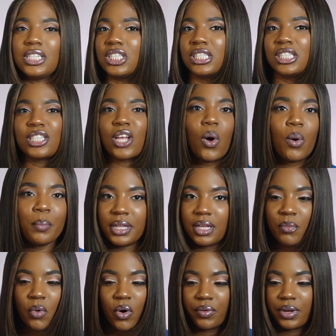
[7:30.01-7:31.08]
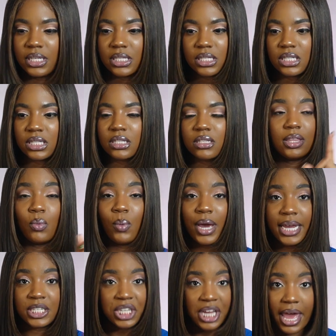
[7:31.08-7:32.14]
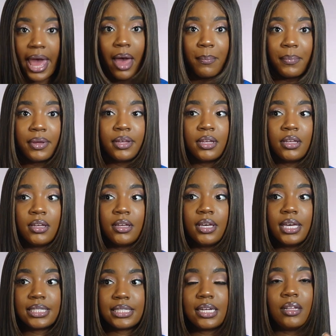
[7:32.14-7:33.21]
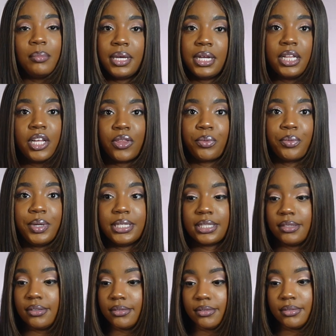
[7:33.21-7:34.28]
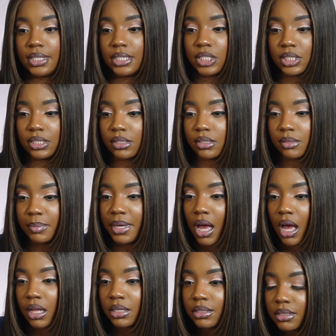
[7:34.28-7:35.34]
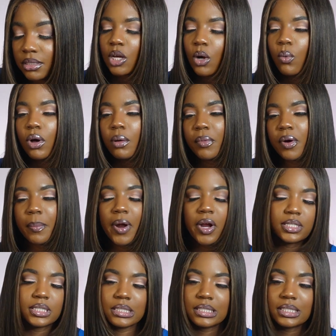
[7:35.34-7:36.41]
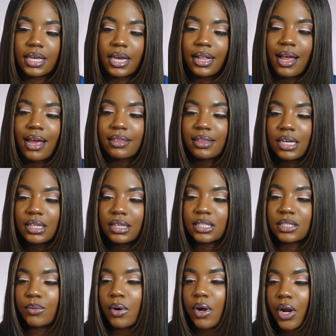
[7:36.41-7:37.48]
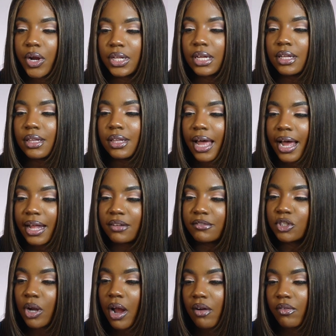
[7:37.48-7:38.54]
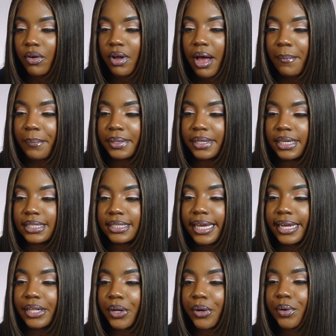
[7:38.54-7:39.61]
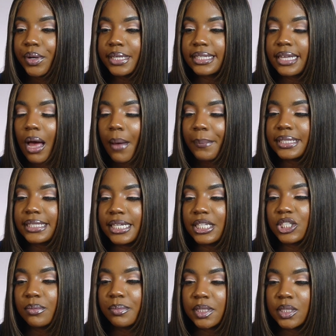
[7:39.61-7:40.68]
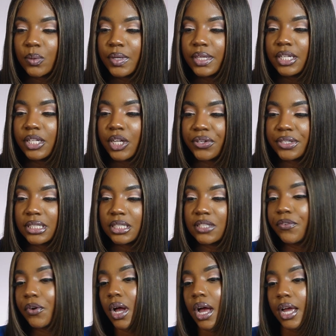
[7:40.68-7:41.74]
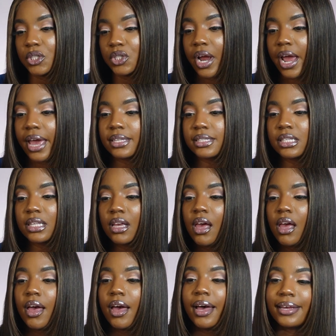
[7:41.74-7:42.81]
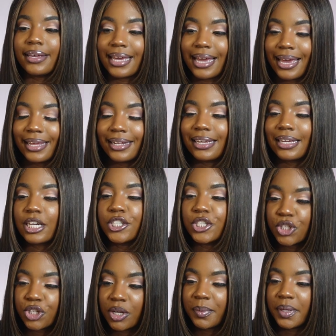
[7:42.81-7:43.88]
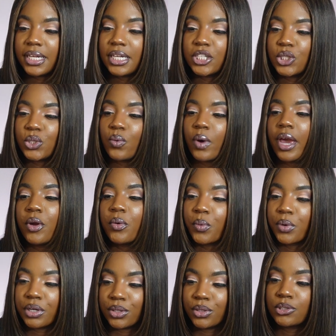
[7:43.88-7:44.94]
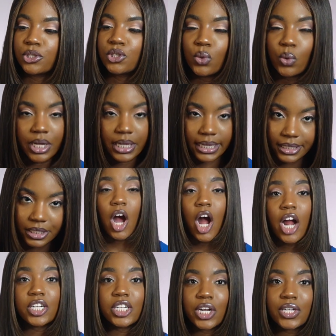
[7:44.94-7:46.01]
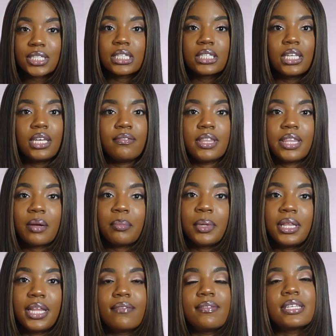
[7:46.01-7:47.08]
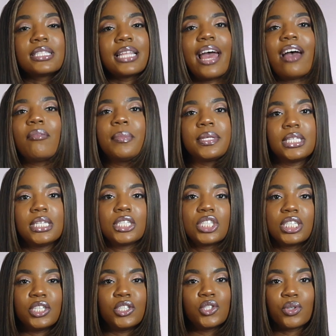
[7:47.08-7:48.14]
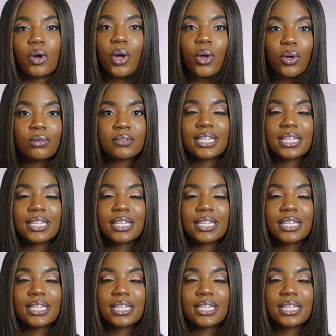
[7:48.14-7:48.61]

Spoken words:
There's so many more reasons. And the wage cap is going to be another reason. Let's just be honest. So one more person said, I think this will hurt a lot of travel companies and increase competition between the nurses for contracts. Again, contributing to a real shortage. Are nurses leaving their beloved staff position in droves?